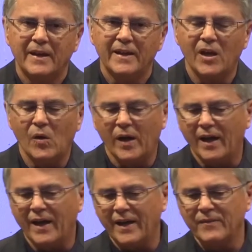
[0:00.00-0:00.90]
You know,
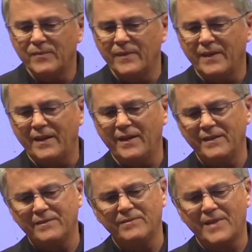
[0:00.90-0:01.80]
I,
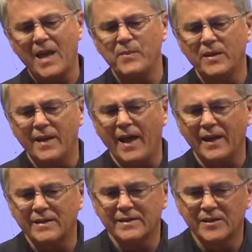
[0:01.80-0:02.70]
I came to
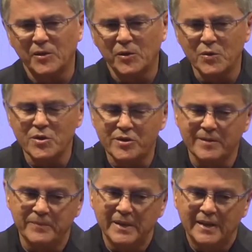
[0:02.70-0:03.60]
that
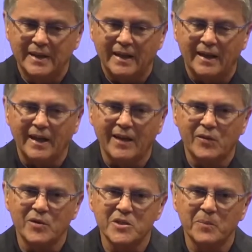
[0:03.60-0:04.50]
conclusion uh,
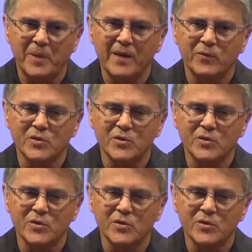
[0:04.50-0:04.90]
through some painful